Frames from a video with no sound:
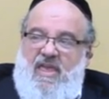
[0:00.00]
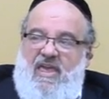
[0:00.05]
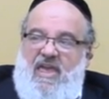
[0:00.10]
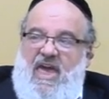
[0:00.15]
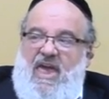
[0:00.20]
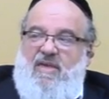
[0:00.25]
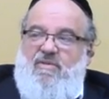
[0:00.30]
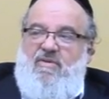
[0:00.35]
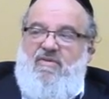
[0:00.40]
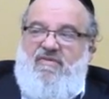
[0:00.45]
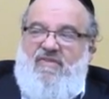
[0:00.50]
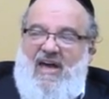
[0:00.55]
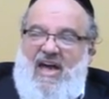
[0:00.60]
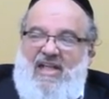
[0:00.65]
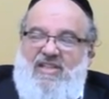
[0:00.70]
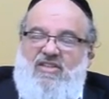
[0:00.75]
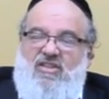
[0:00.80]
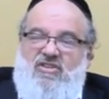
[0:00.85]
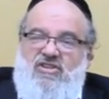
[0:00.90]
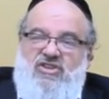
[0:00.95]
he had to
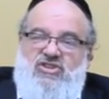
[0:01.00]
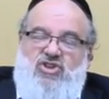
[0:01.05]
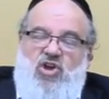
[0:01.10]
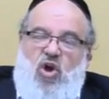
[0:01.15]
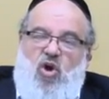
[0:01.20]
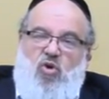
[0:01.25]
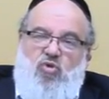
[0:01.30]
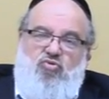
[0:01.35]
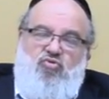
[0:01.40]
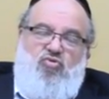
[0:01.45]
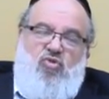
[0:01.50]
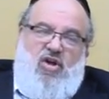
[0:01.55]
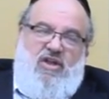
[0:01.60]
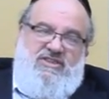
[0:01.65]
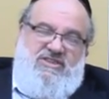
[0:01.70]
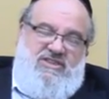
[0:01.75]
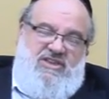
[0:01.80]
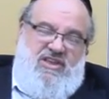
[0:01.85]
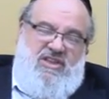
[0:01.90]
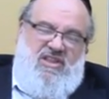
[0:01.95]
mevatel his own
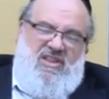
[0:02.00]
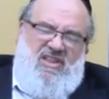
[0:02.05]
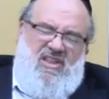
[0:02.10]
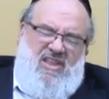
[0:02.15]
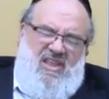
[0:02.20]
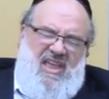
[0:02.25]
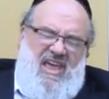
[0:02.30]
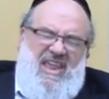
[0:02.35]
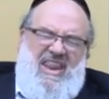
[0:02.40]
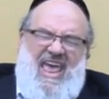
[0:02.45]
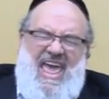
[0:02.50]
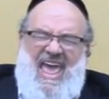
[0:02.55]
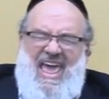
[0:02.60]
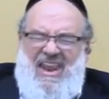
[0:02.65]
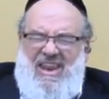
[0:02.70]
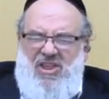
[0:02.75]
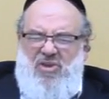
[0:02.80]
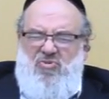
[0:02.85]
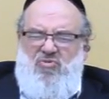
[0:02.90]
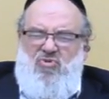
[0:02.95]
rotzen and
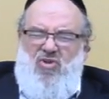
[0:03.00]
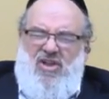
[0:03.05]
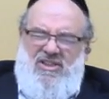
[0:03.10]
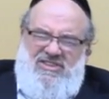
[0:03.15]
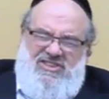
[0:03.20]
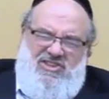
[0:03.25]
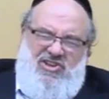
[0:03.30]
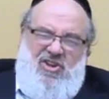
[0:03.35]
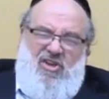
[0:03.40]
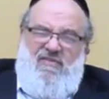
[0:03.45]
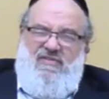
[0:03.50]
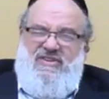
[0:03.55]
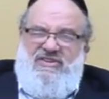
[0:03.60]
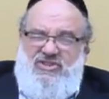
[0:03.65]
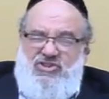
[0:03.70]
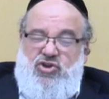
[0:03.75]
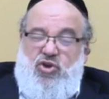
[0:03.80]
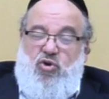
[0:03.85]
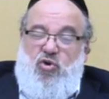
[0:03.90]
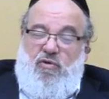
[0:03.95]
any rotzen of
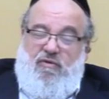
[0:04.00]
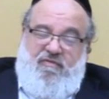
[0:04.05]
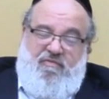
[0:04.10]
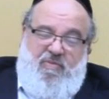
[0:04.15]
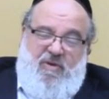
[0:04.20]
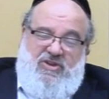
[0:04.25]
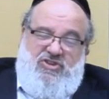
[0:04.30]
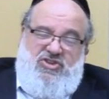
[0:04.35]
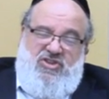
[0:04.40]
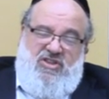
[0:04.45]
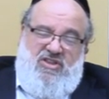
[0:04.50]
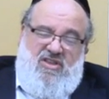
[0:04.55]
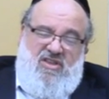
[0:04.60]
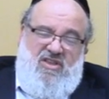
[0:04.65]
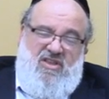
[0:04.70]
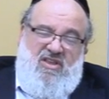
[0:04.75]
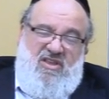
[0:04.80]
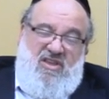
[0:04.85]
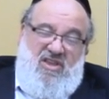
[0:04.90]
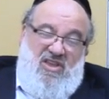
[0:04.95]
his guf pasha.
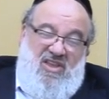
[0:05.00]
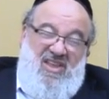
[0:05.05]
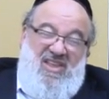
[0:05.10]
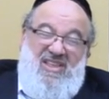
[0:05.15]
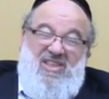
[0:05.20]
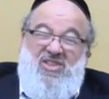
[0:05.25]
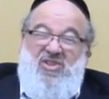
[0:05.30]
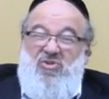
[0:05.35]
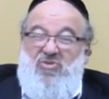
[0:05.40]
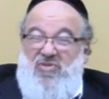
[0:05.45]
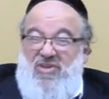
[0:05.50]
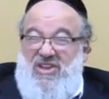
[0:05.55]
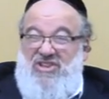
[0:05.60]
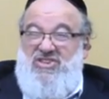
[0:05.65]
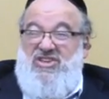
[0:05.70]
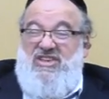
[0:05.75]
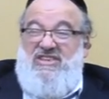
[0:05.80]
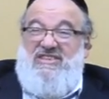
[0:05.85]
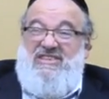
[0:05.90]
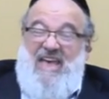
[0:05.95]
To
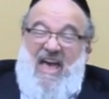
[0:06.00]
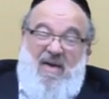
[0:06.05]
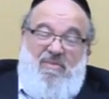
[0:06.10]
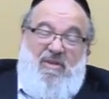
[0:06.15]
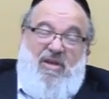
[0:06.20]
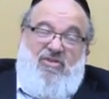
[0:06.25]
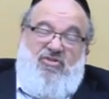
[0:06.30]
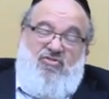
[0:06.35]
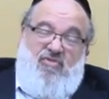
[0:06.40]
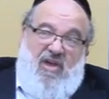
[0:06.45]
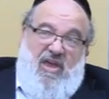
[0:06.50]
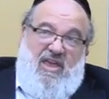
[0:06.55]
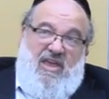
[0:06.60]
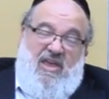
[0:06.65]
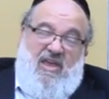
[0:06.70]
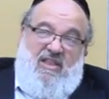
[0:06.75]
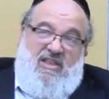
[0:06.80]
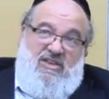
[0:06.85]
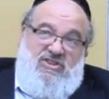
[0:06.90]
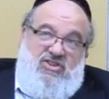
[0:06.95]
reach a
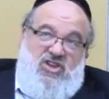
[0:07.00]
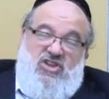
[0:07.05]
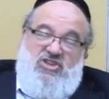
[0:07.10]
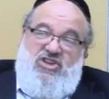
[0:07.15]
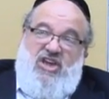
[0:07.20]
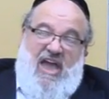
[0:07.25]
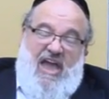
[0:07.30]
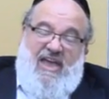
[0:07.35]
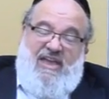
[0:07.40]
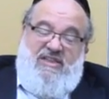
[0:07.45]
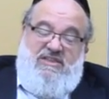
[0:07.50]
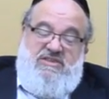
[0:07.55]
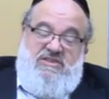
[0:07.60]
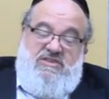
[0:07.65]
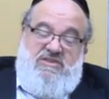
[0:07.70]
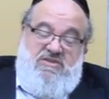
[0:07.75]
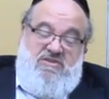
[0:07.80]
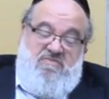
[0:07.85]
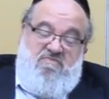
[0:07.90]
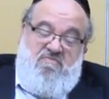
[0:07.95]
zamadreya to such
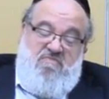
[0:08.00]
heights,